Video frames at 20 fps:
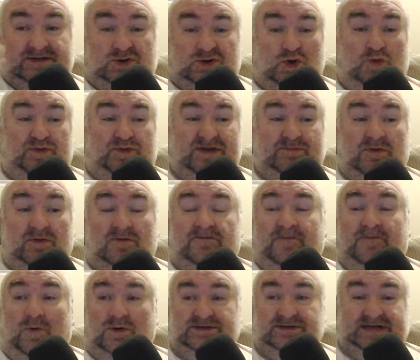people
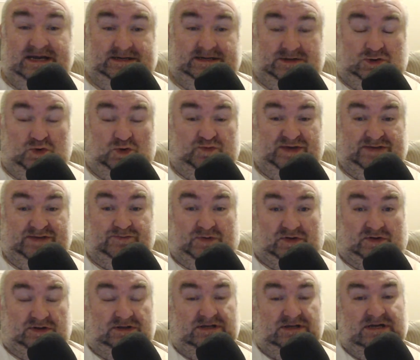for technical
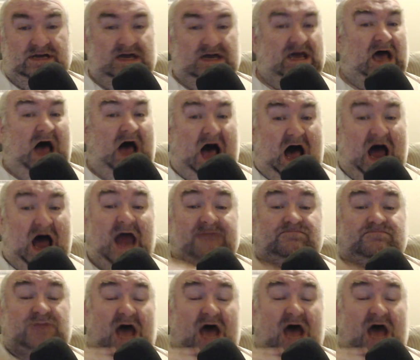people. I'm not